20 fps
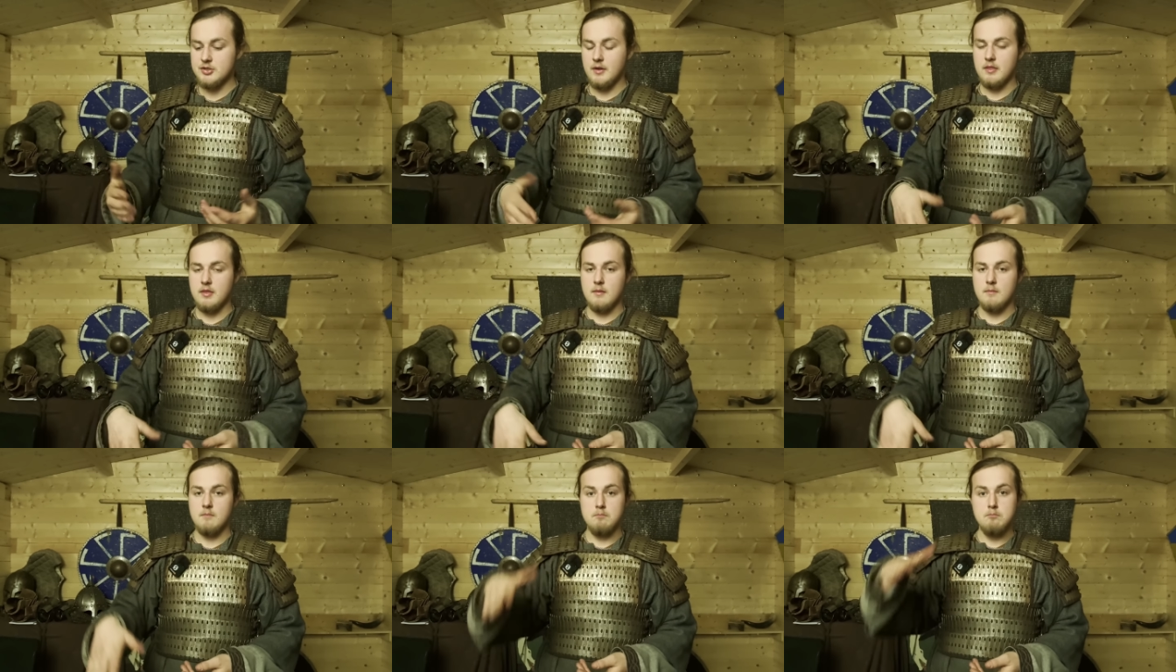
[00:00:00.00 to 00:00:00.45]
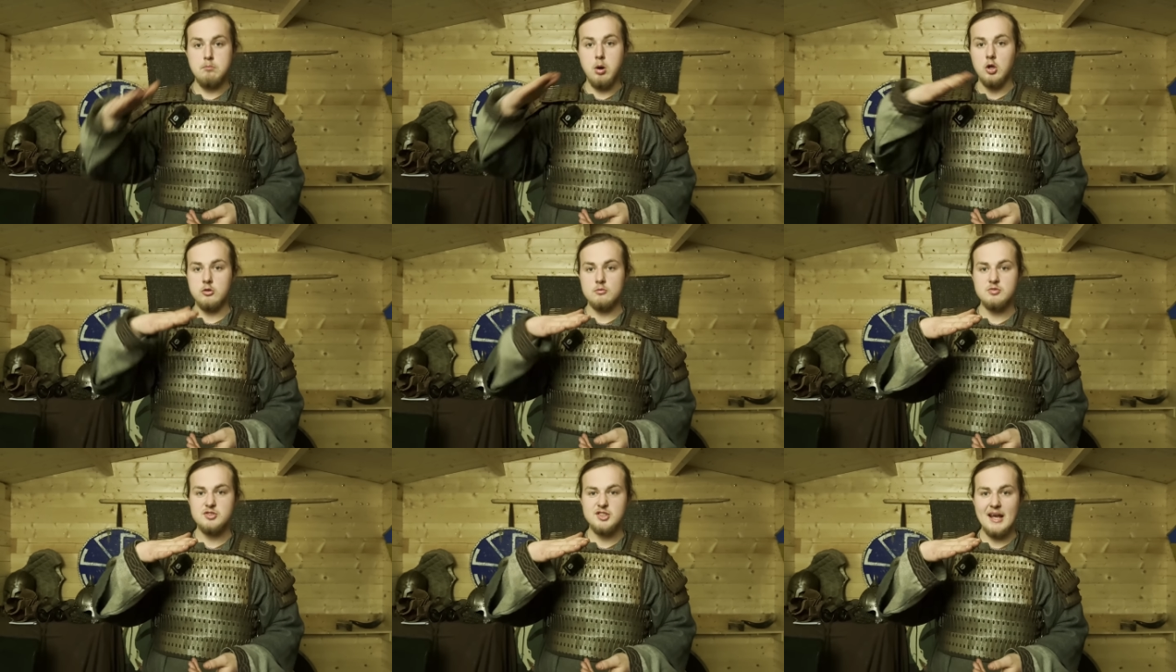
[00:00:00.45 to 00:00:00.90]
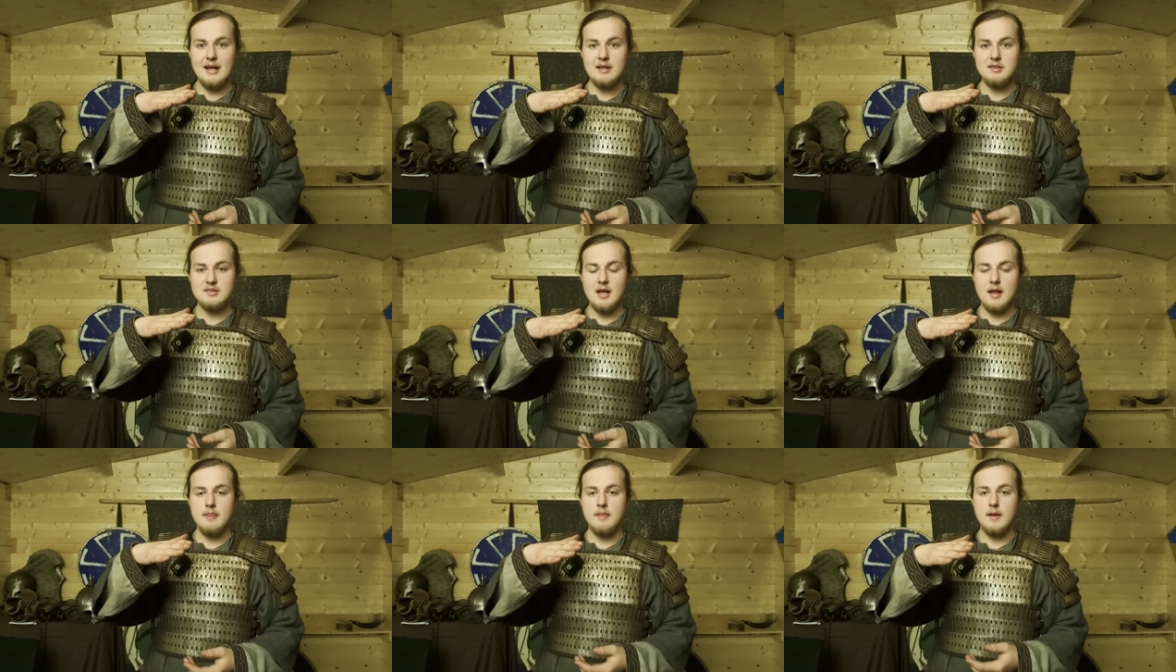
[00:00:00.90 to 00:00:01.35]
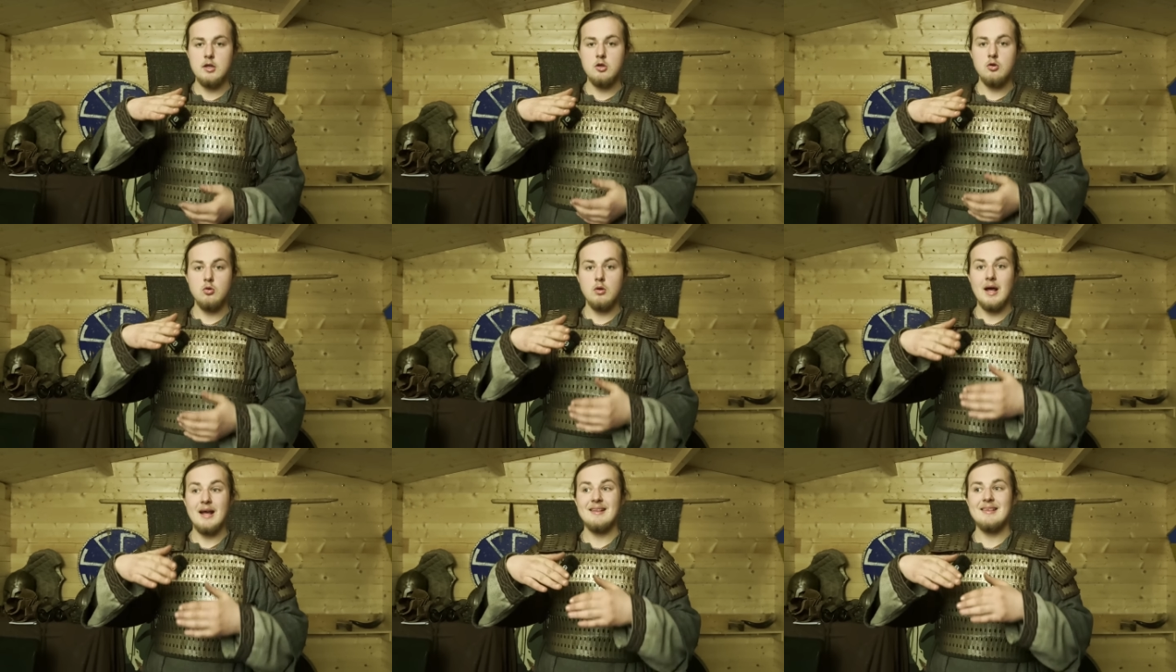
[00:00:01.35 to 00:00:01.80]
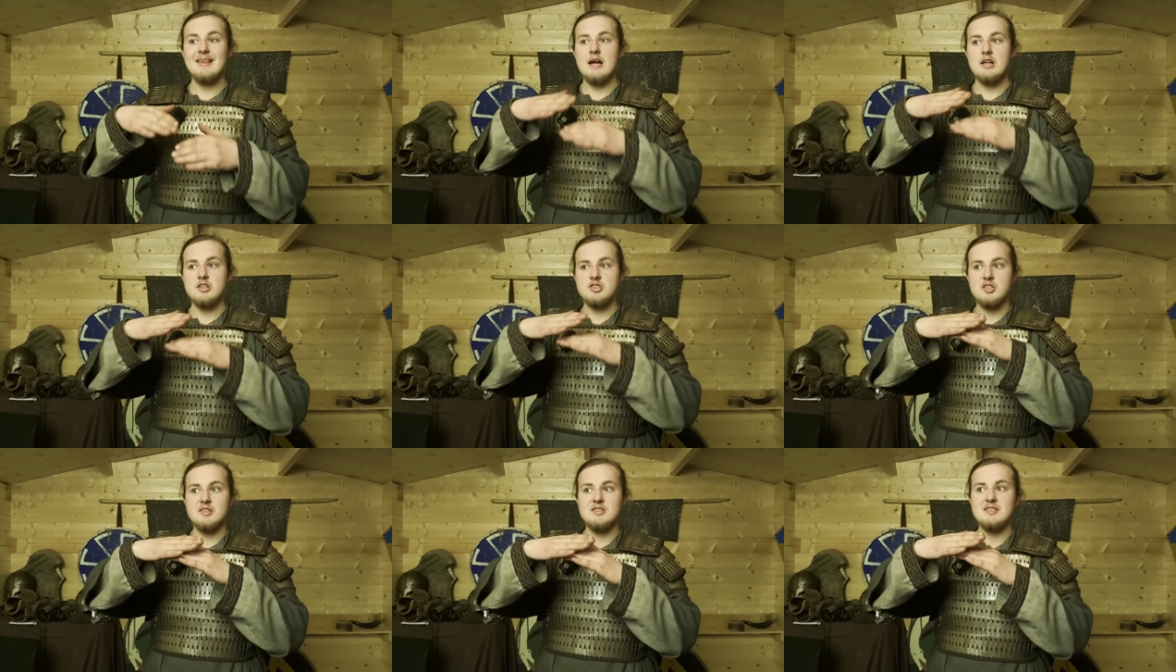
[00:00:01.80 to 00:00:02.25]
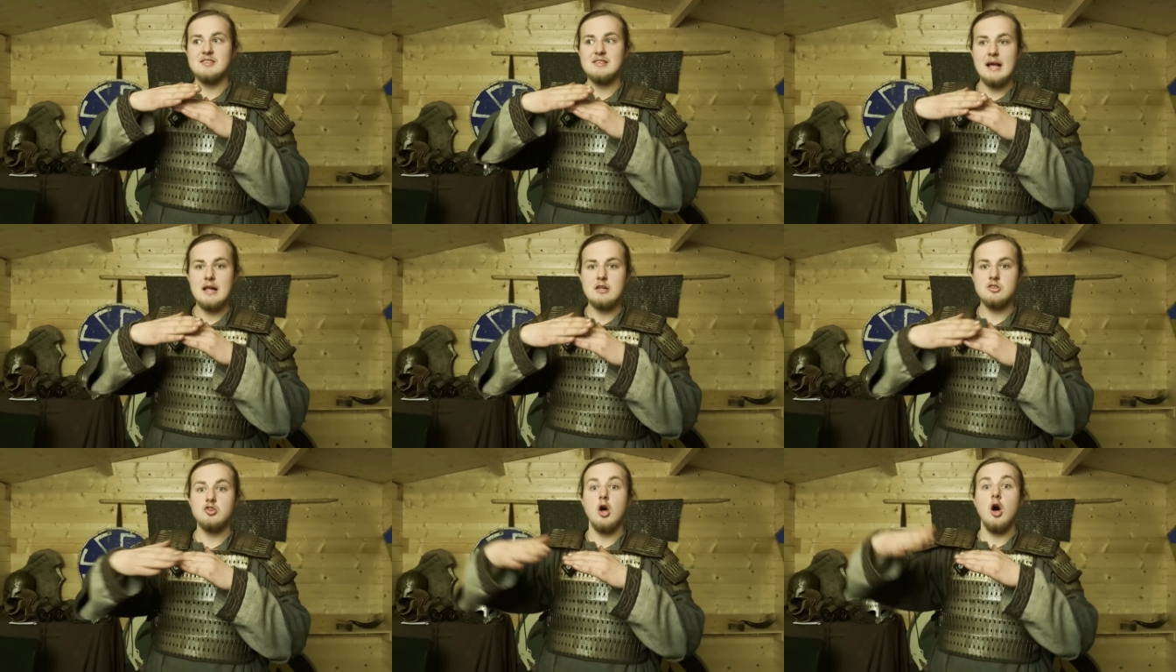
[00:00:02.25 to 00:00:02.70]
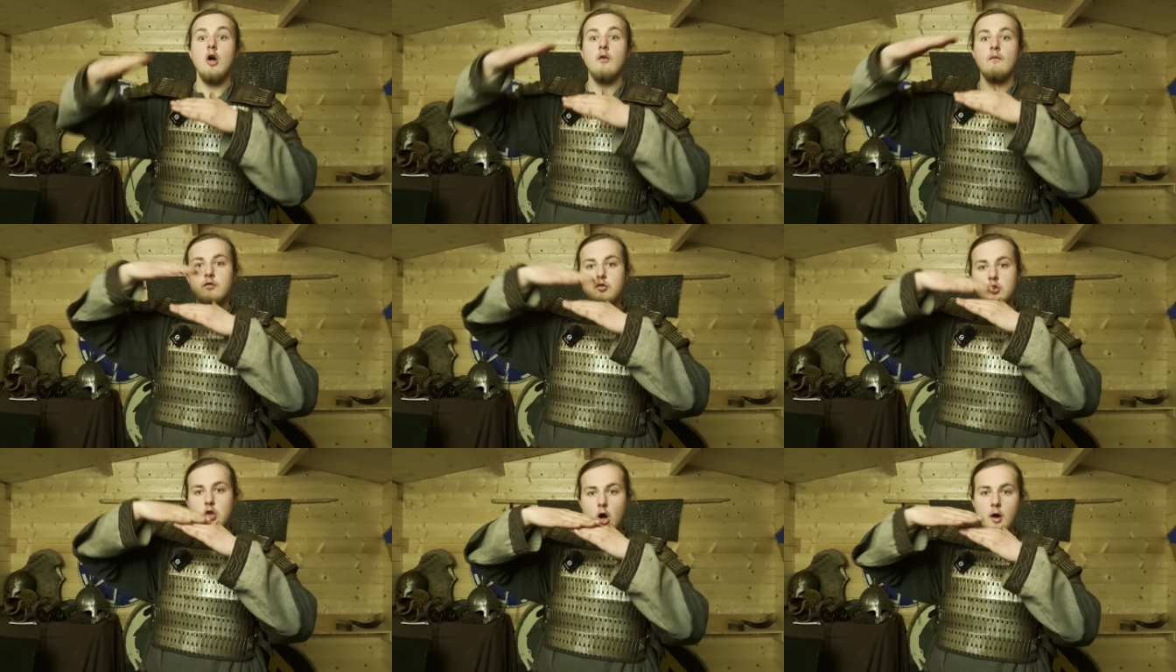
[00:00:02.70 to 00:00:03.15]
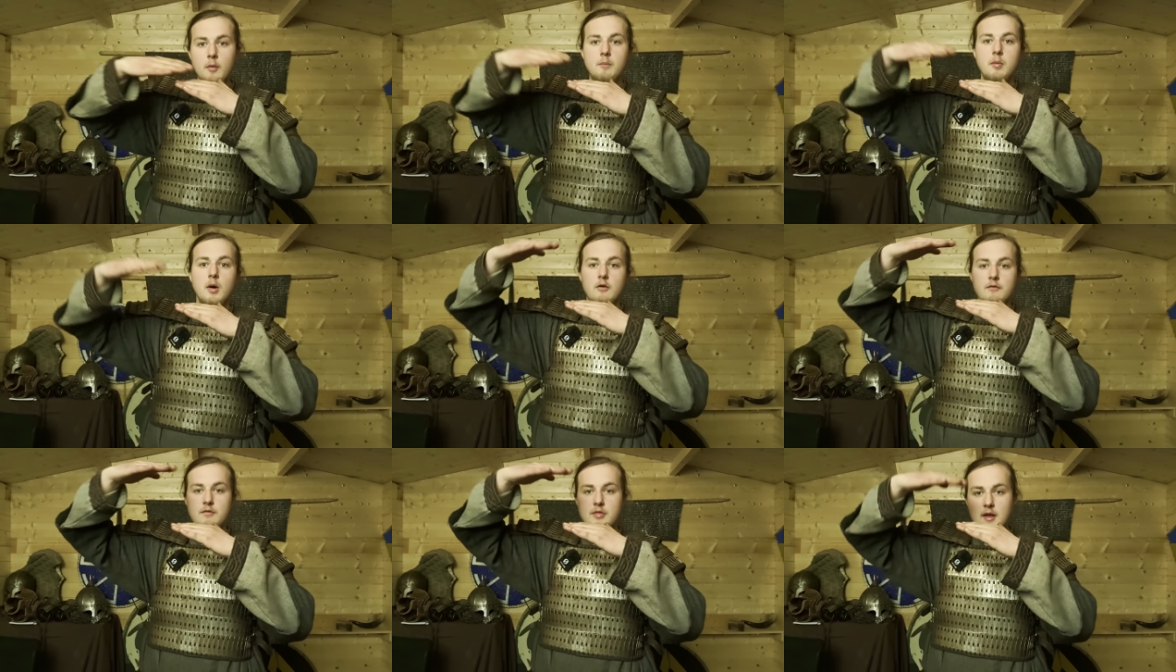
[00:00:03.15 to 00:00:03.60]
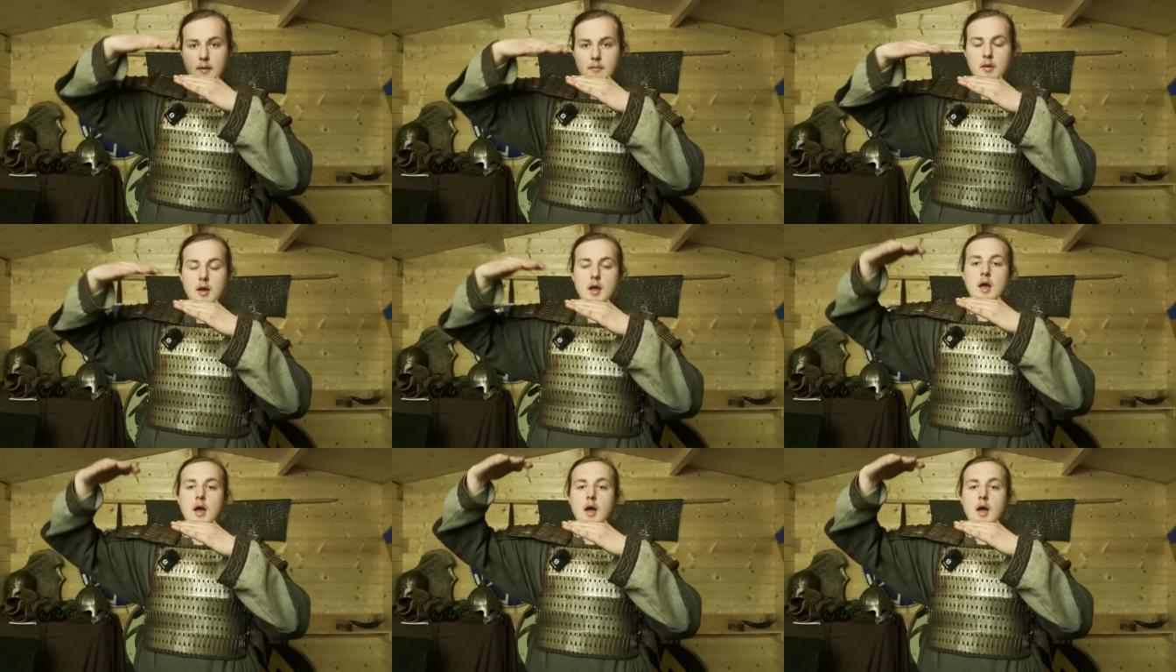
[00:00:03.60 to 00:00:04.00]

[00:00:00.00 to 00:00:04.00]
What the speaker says: the bottom scales, and then you'll attach scales on top of them